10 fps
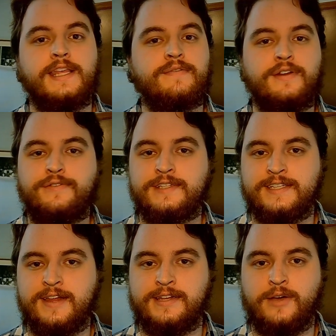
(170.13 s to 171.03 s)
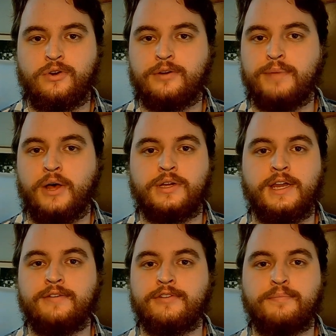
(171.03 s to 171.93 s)
even if it's standing out on a
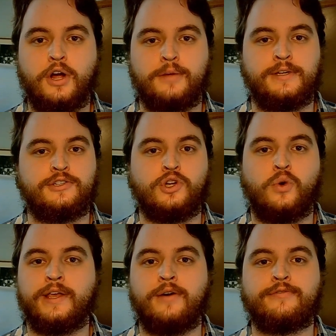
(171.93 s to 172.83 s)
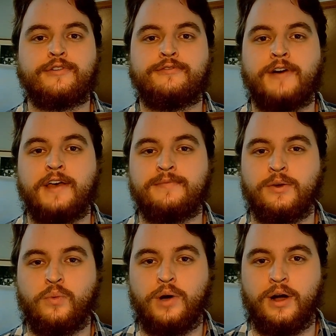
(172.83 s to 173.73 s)
balcony of an apartment or going out for a
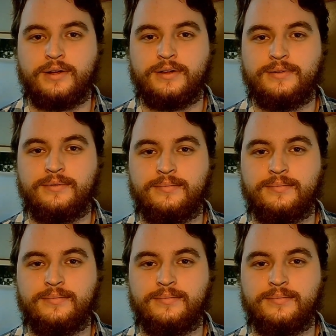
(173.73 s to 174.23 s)
5-minute walk.